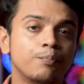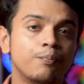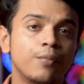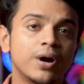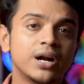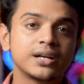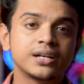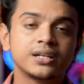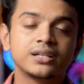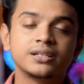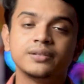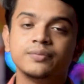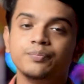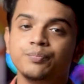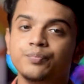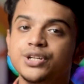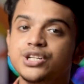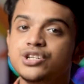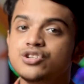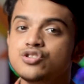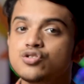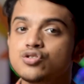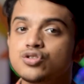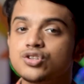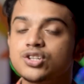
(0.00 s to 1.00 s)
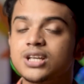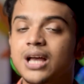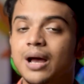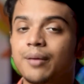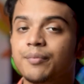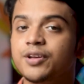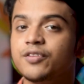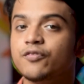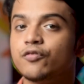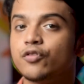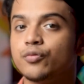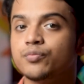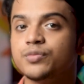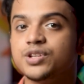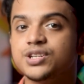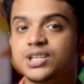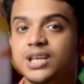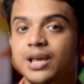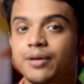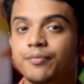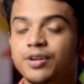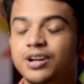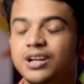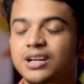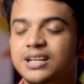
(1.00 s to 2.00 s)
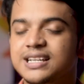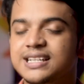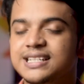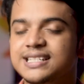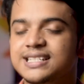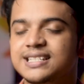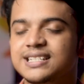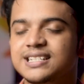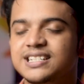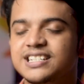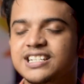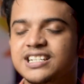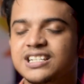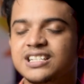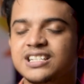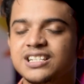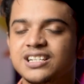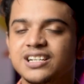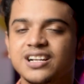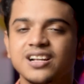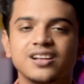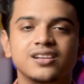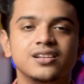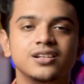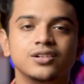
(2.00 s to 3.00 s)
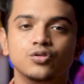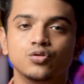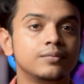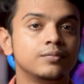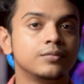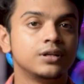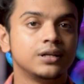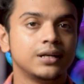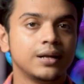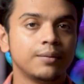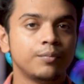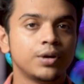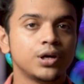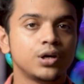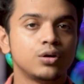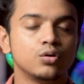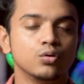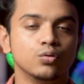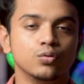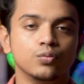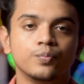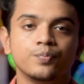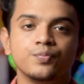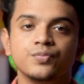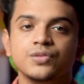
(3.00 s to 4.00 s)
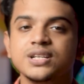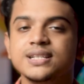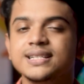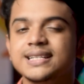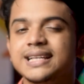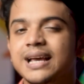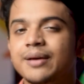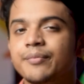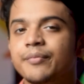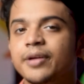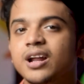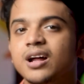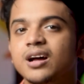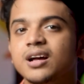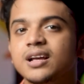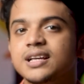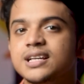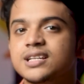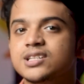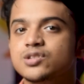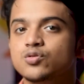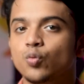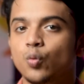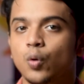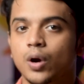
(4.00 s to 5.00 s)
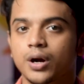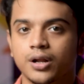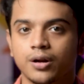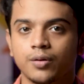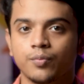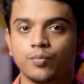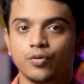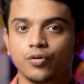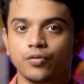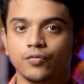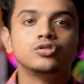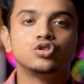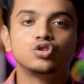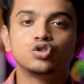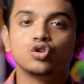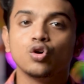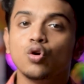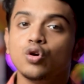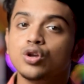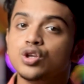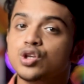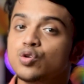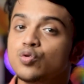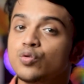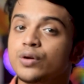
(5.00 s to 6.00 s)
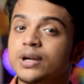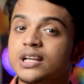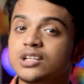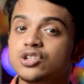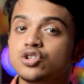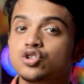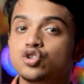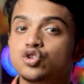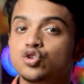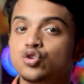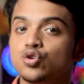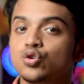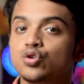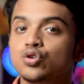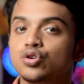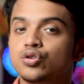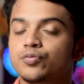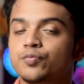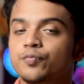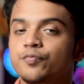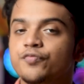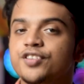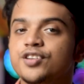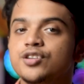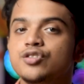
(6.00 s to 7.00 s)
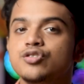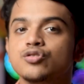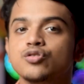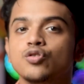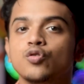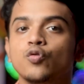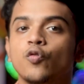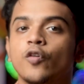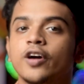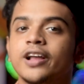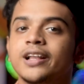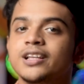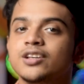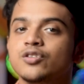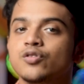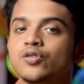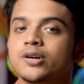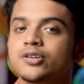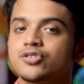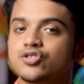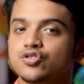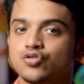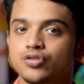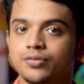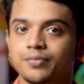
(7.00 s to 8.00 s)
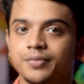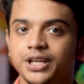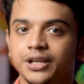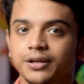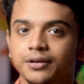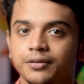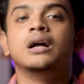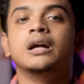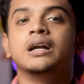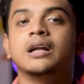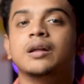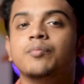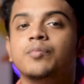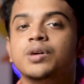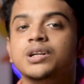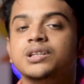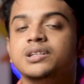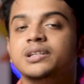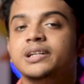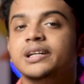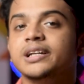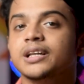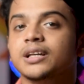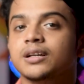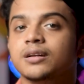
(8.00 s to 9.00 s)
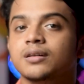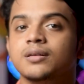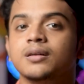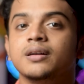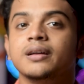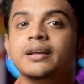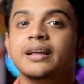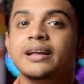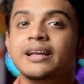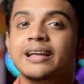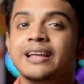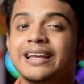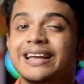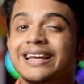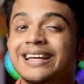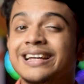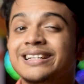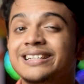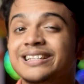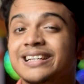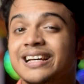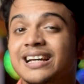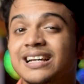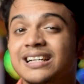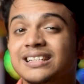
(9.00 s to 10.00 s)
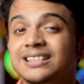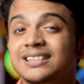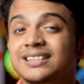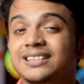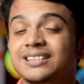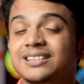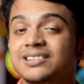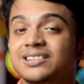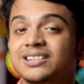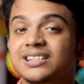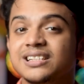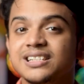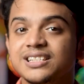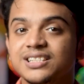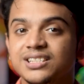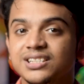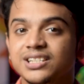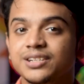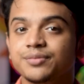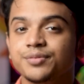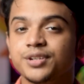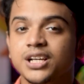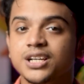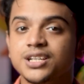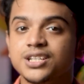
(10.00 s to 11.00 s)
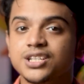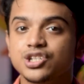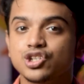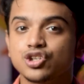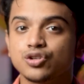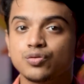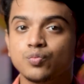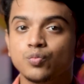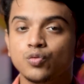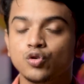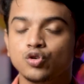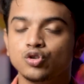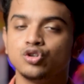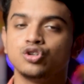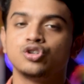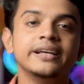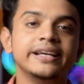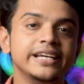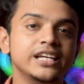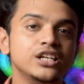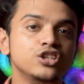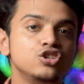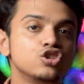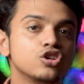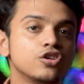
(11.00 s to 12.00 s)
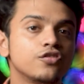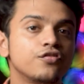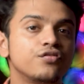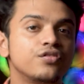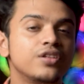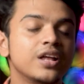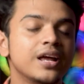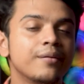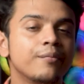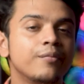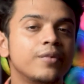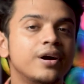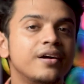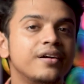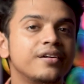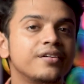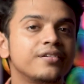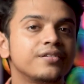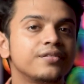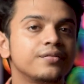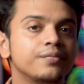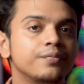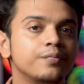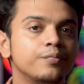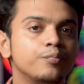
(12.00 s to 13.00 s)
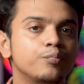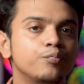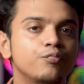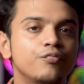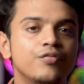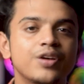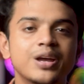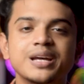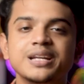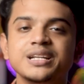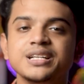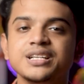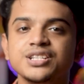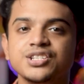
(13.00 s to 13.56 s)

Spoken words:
but videos coming from this camera is really good. Number 2, this camera is waterproof, so you can shoot video while you are swimming. Number 3, it has 3 stabilization mode. Each of them are very